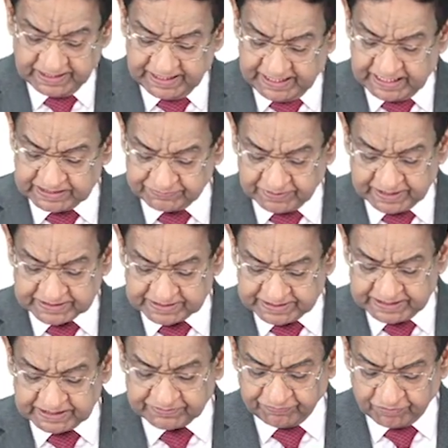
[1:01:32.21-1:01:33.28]
As far as
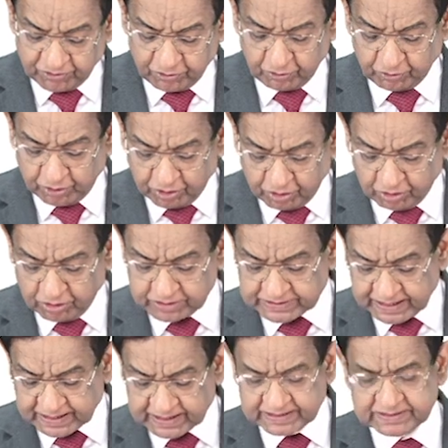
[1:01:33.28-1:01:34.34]
these fluoroquinolones
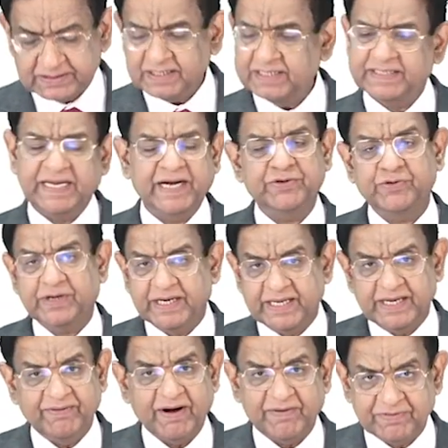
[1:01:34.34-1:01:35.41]
are concerned, that you can
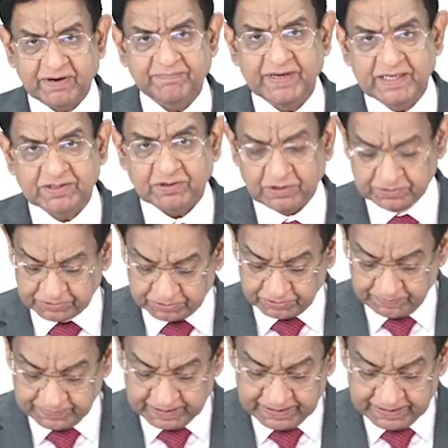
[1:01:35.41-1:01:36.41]
give after meals also.